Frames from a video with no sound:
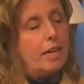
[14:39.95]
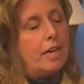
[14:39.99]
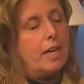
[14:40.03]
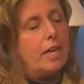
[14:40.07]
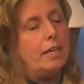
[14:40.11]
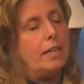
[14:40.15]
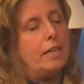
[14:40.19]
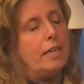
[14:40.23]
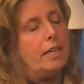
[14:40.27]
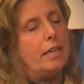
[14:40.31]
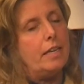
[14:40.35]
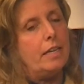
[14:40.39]
And
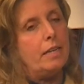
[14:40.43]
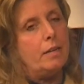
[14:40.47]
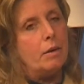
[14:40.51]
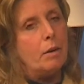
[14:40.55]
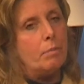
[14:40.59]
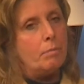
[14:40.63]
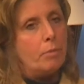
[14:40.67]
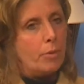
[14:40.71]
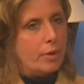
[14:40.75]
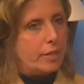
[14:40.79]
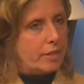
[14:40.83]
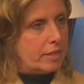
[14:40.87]
he
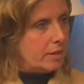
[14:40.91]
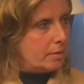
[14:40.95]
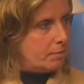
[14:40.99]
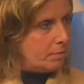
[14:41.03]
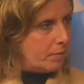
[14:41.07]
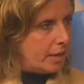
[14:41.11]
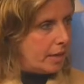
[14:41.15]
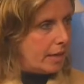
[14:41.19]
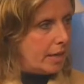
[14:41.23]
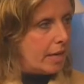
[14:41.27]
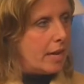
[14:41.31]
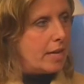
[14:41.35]
appointed
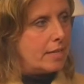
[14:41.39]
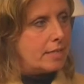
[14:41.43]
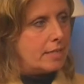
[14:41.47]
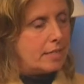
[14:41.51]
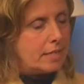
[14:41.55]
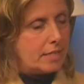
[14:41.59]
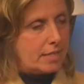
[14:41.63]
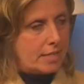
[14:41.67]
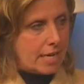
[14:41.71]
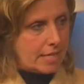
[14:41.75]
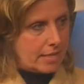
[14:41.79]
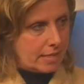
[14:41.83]
me as his
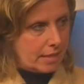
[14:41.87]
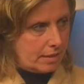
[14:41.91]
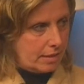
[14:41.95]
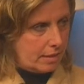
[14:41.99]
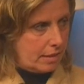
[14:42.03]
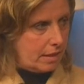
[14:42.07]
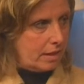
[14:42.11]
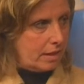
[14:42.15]
designee.